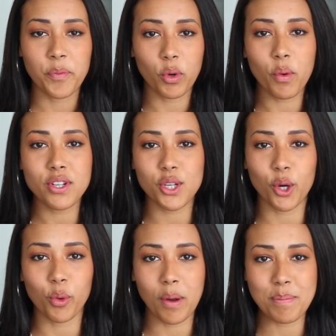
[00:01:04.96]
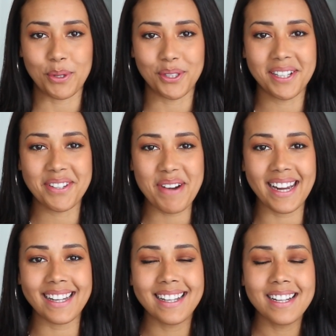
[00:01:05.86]
we're going to crumble,
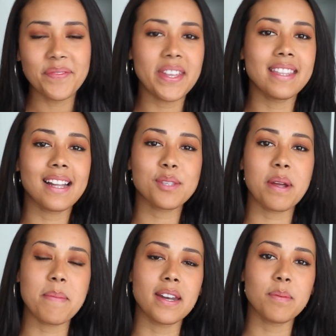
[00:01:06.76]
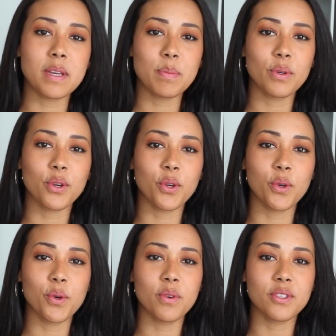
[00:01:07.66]
right? And that's why many people
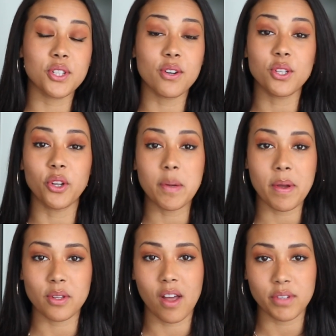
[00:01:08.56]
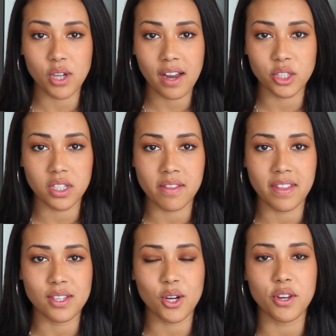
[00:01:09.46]
who start to learn about the law of attraction and
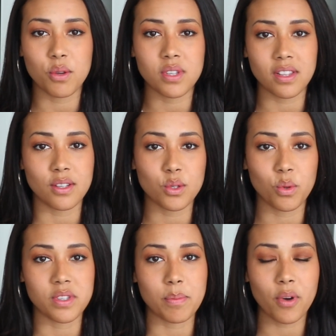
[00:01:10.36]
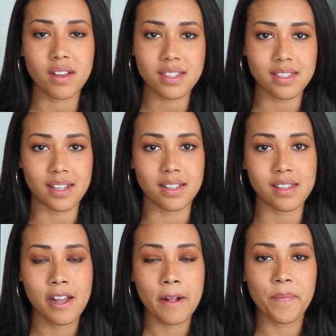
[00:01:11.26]
they start using these tools and processes,
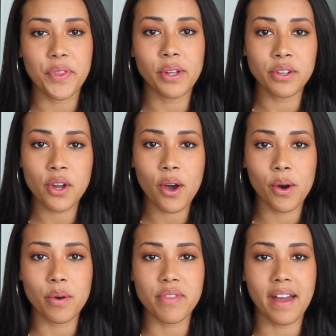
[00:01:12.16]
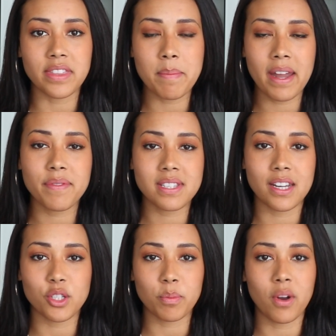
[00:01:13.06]
they'll know that the
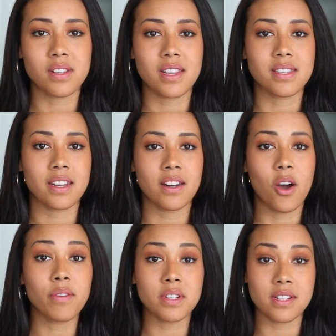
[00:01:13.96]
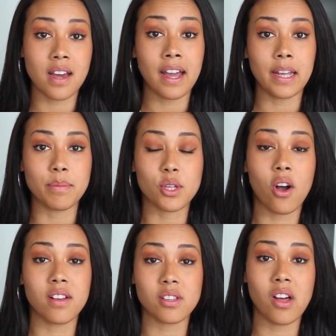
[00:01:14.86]
manifestation process can oftentimes
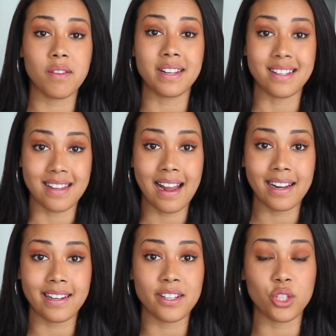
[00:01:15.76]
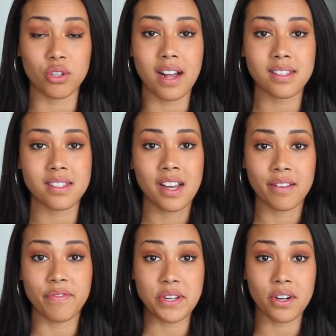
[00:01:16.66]
cause a lot of anxiety, stress,
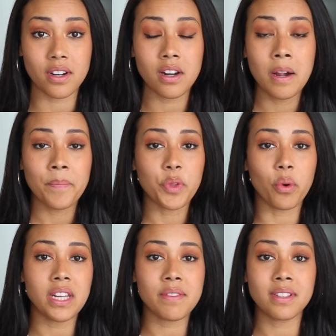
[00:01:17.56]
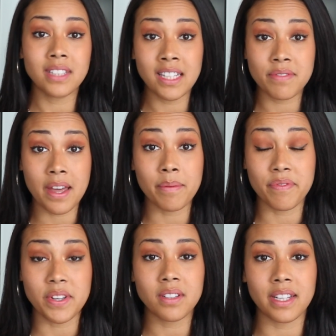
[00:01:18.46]
fear, or even leave them
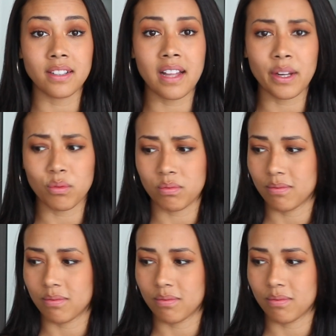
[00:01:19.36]
feeling like,